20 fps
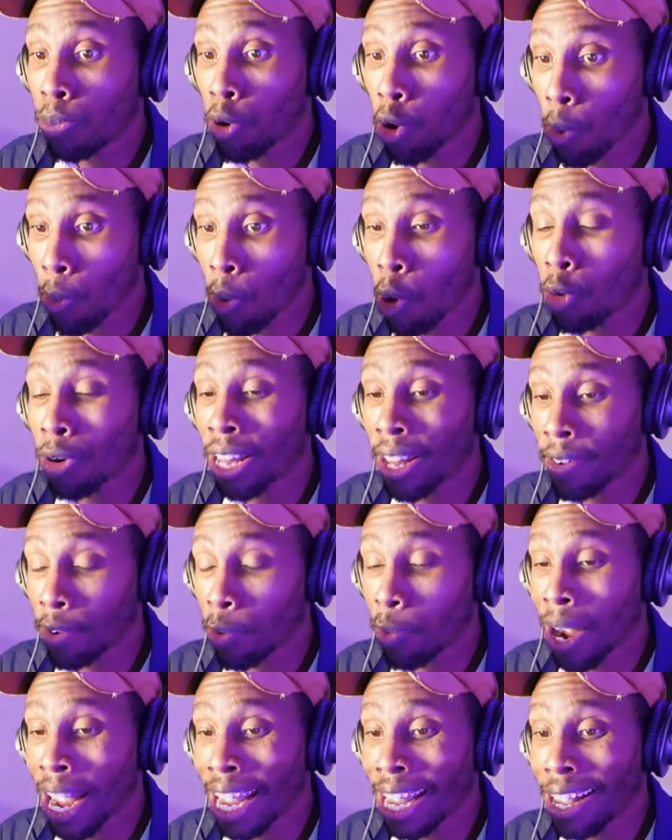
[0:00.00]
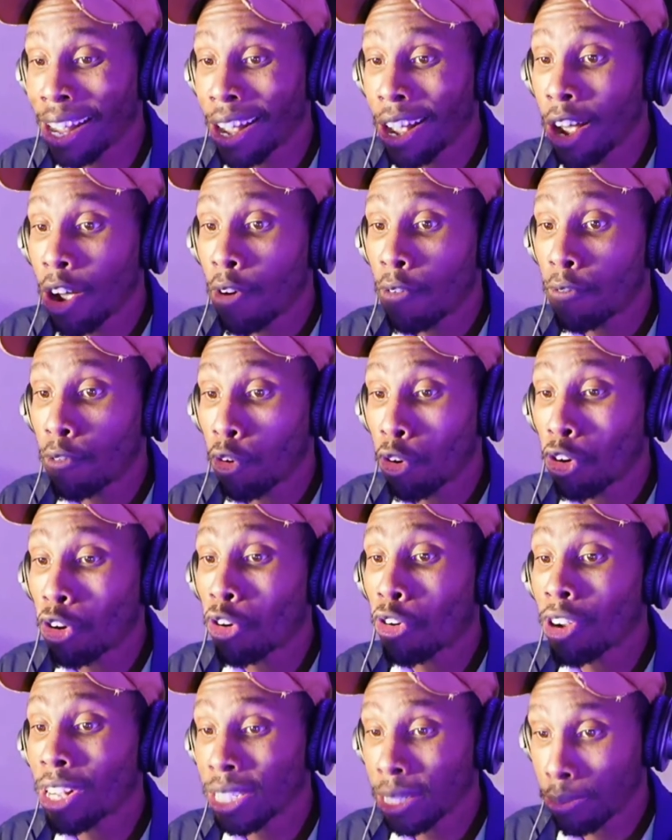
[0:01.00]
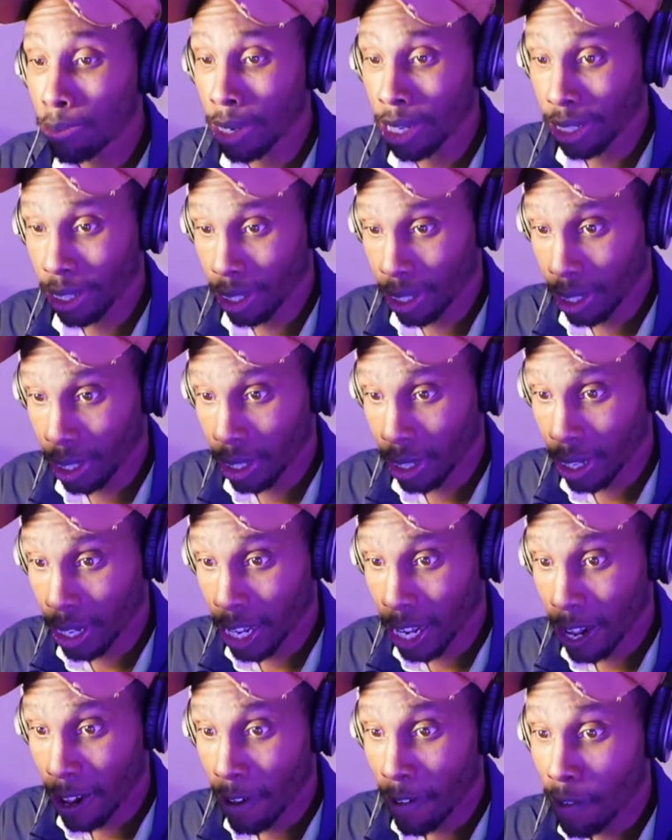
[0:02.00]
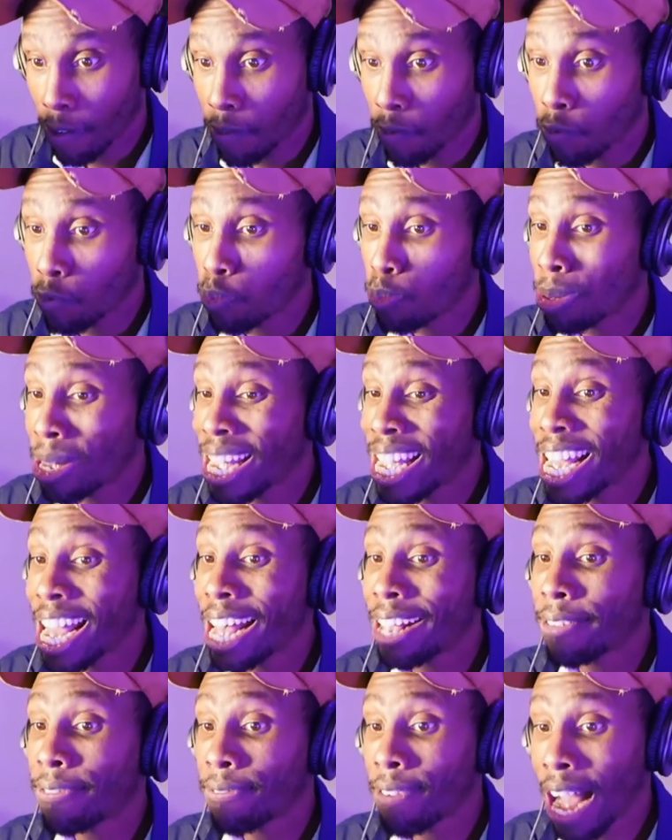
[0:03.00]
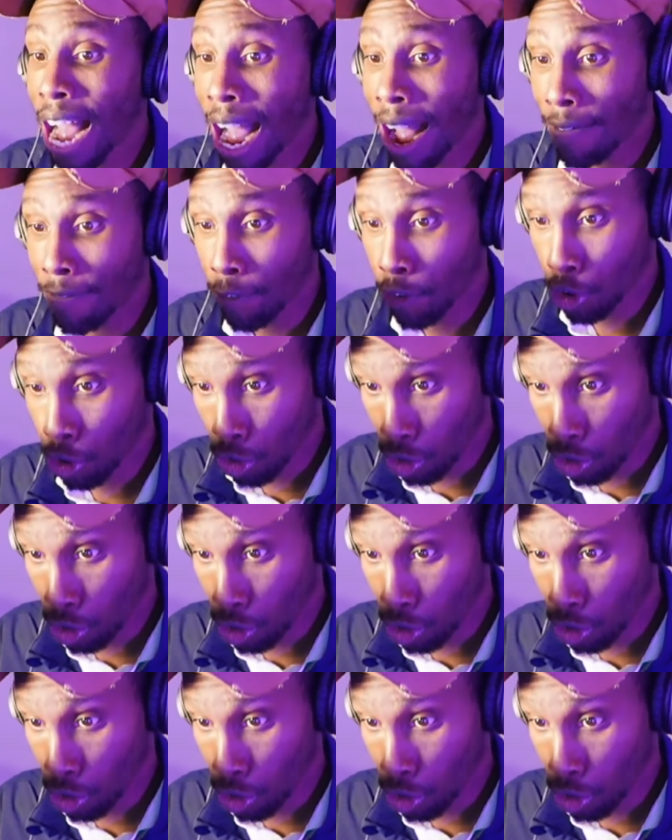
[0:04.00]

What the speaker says: promo giveaway for Christmas. PS5 for